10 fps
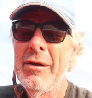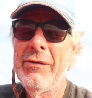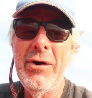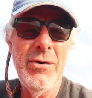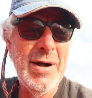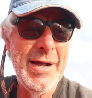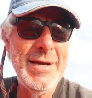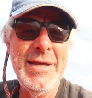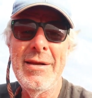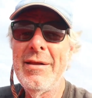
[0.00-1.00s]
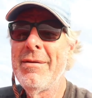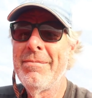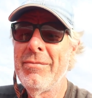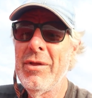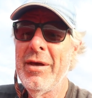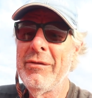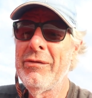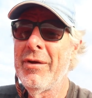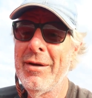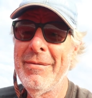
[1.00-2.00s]
So, I needed
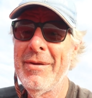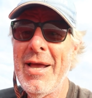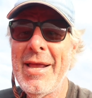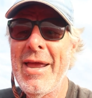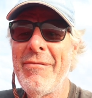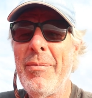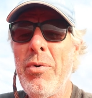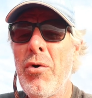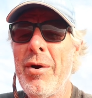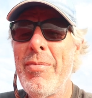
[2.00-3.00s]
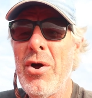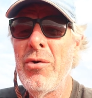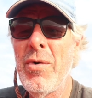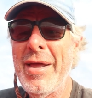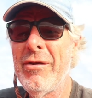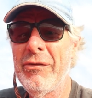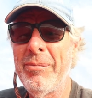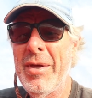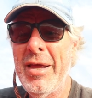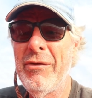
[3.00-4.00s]
this. And I gave the porta boat away to
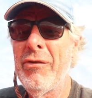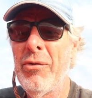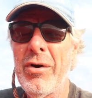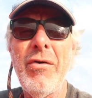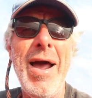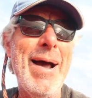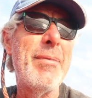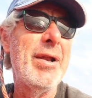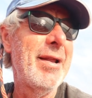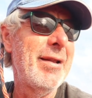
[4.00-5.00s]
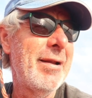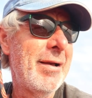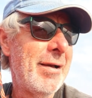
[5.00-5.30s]
some kids who were crabbing and